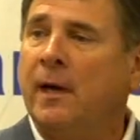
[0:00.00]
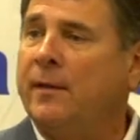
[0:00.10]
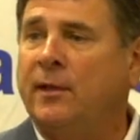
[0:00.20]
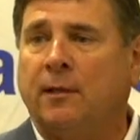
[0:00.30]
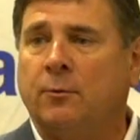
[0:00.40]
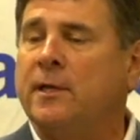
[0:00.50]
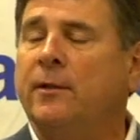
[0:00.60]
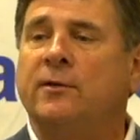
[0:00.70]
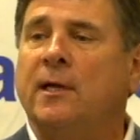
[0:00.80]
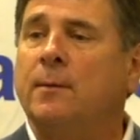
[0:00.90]
I think there was
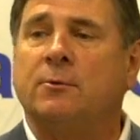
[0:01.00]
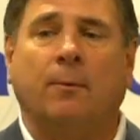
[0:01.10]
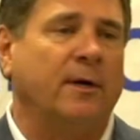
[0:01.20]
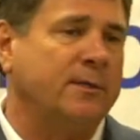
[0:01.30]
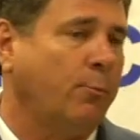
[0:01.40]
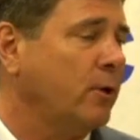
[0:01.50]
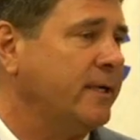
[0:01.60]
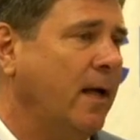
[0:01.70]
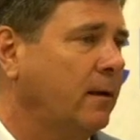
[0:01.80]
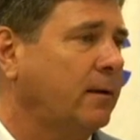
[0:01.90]
other teams that were much more
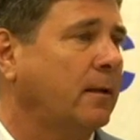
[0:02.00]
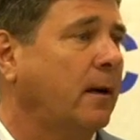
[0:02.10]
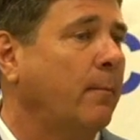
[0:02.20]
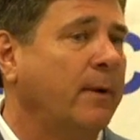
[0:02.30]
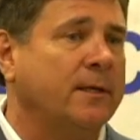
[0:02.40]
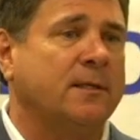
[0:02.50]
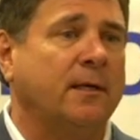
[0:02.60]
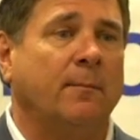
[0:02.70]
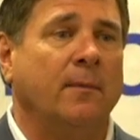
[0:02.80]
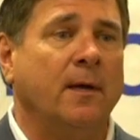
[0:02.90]
talented than our men's
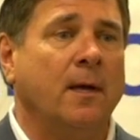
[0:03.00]
team.